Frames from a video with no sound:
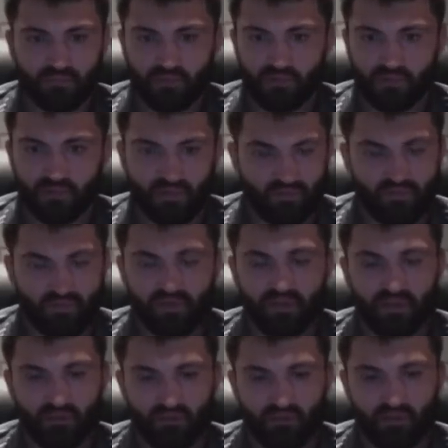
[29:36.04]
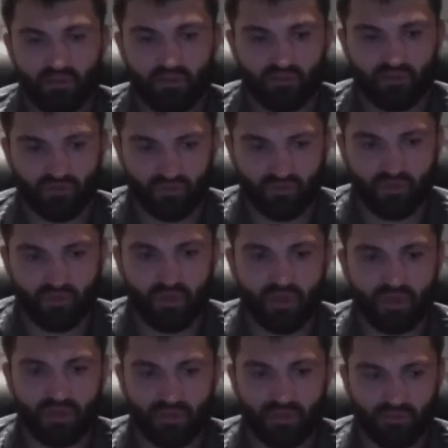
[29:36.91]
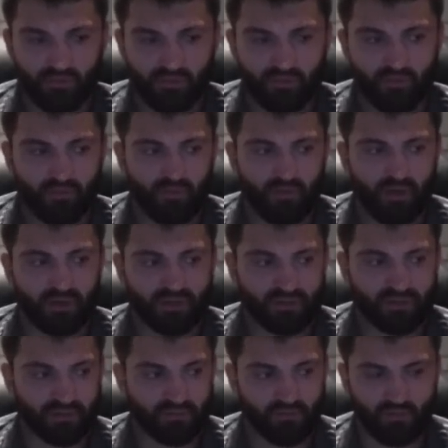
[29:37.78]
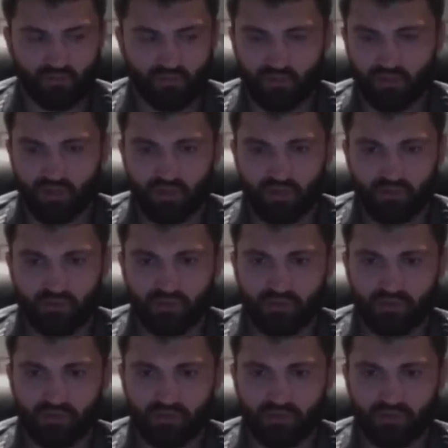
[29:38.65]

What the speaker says: definitely I wanna do sooner or later. I will do boxing debut, no doubt.